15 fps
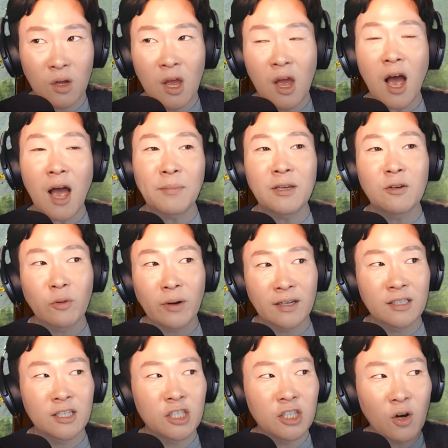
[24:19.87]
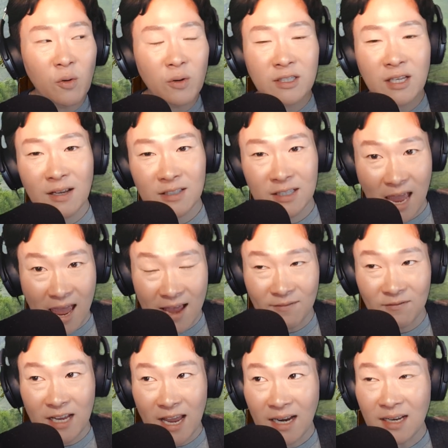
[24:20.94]
I mean, granted, she always has to have
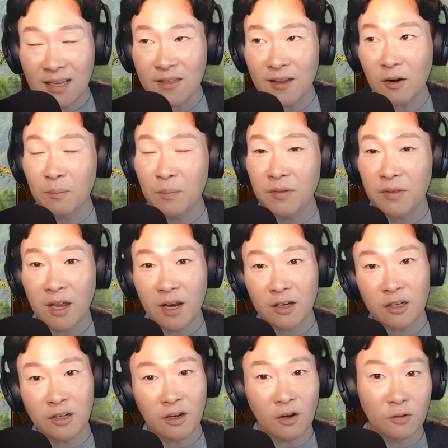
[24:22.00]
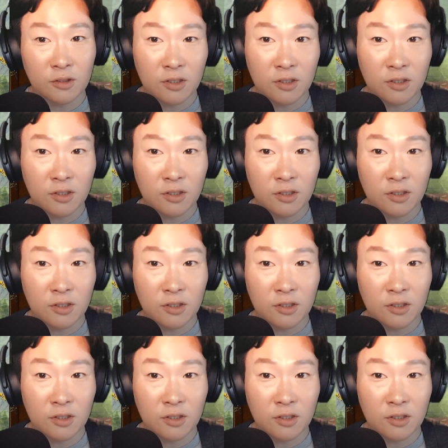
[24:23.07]
daddy there, but then, you know,